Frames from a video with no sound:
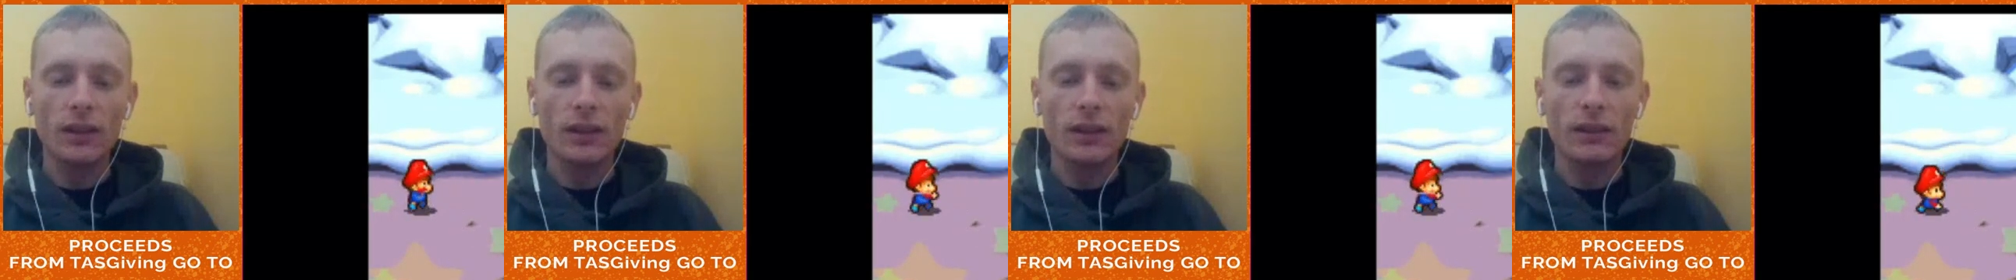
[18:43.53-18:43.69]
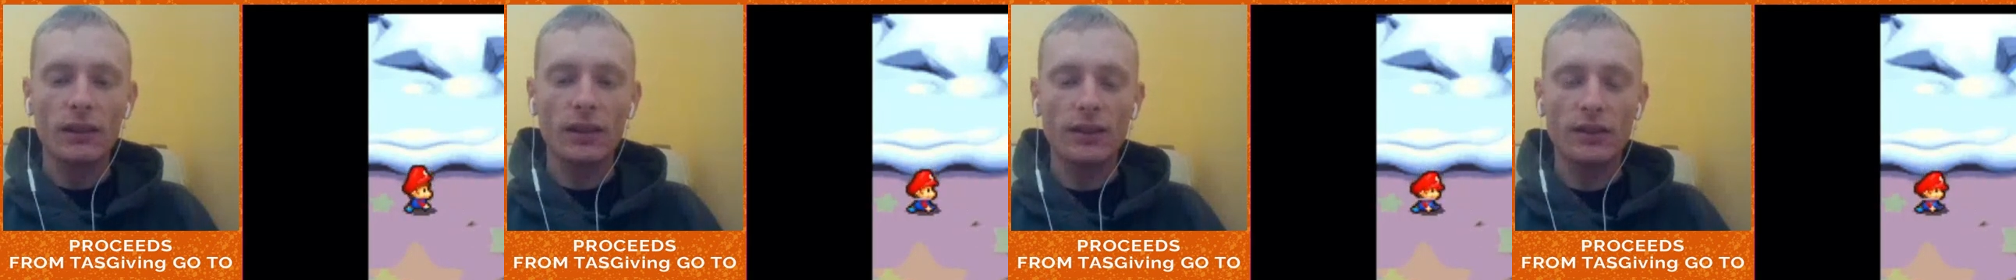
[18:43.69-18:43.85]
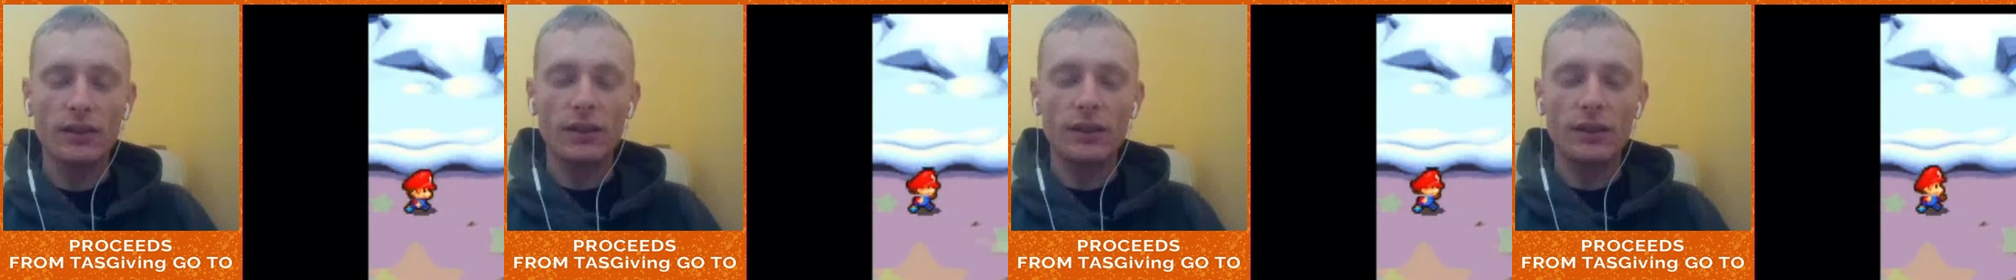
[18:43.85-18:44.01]

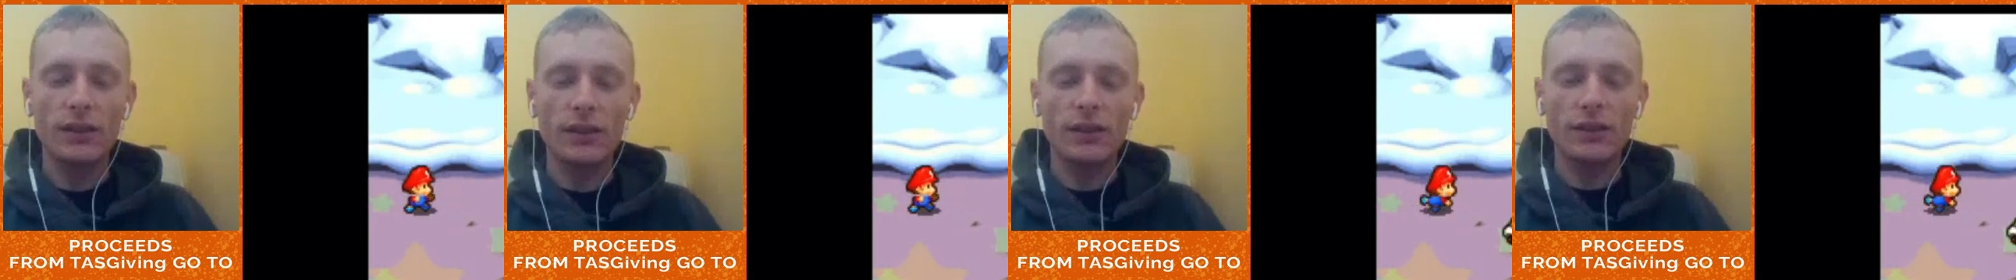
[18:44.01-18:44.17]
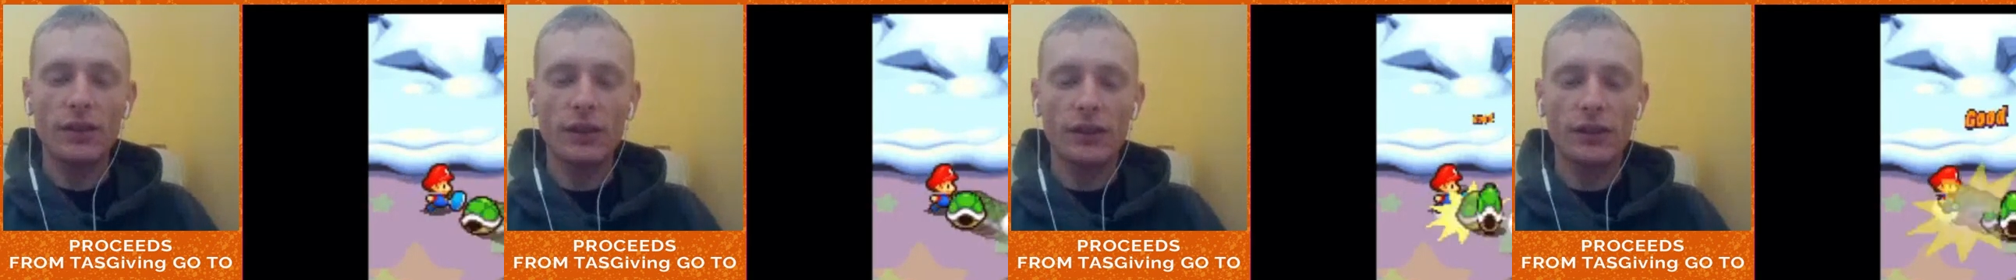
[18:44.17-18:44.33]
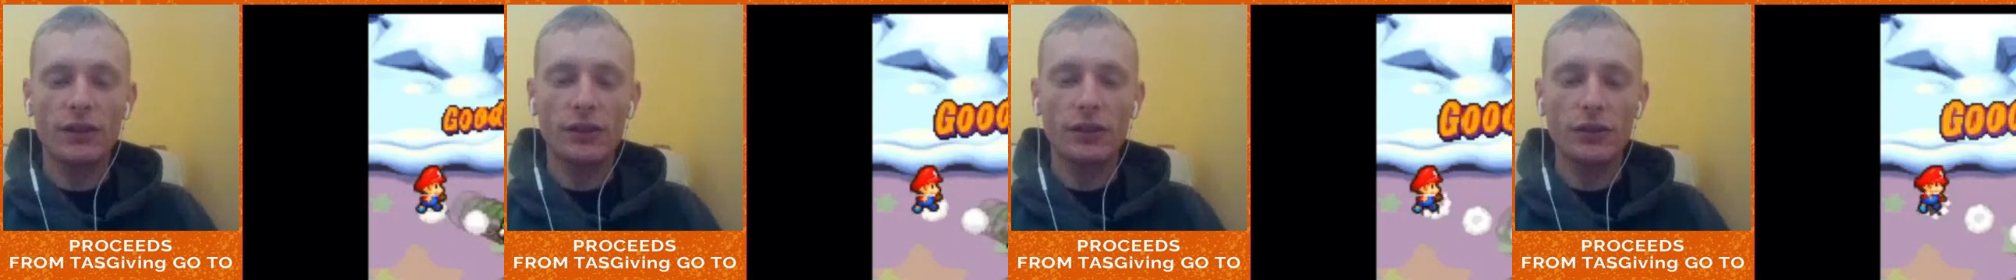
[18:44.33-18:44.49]
this is the
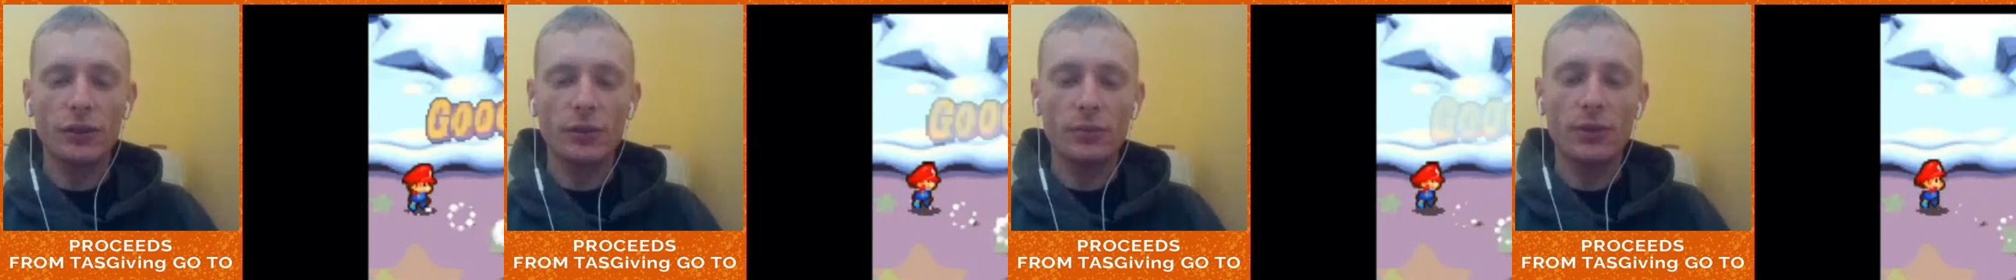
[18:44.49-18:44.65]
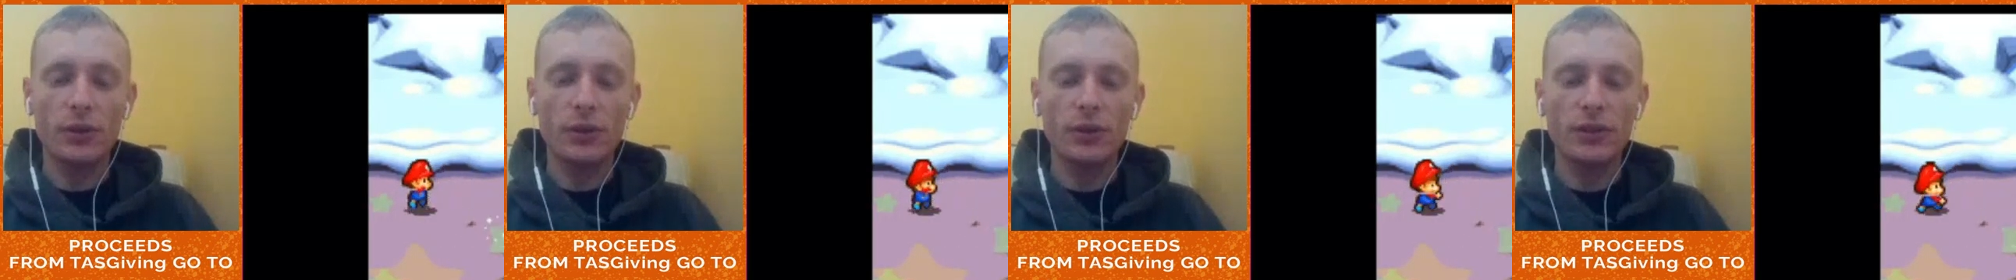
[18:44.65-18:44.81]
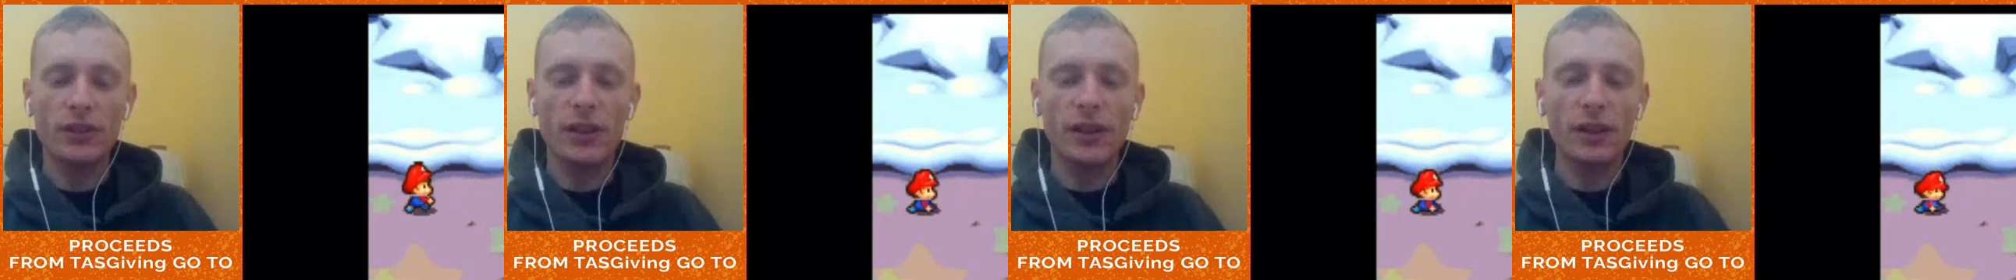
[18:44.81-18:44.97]
introduction to
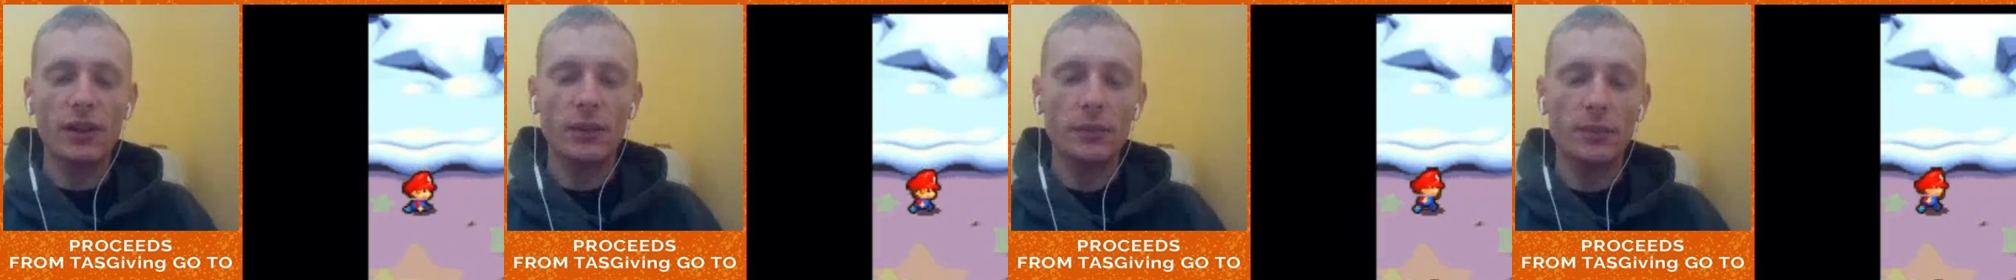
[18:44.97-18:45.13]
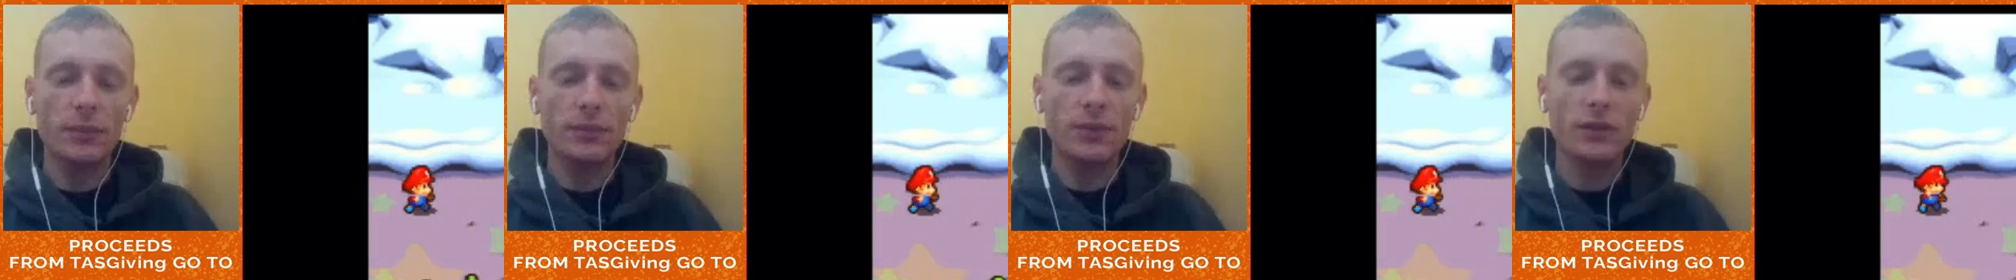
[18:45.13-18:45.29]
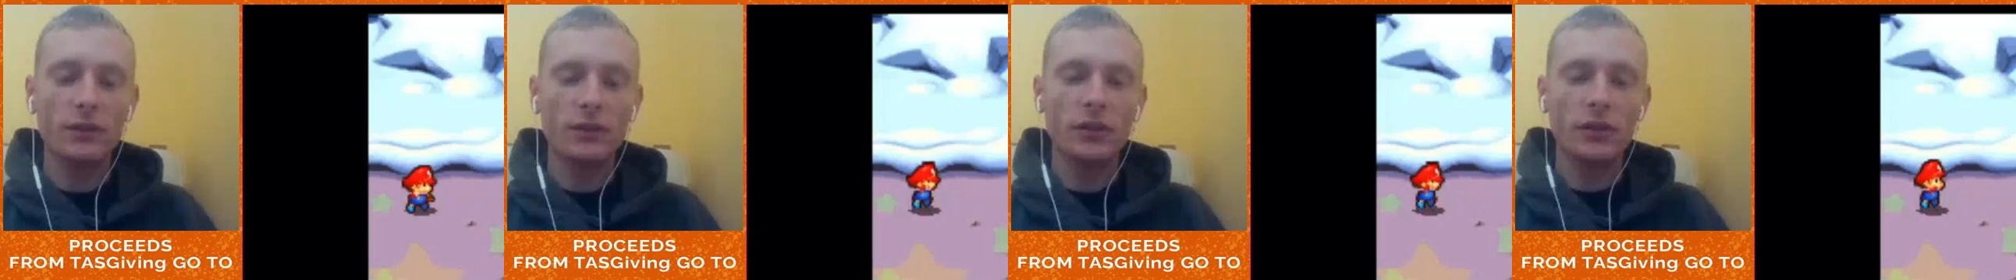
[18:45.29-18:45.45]
Bros items.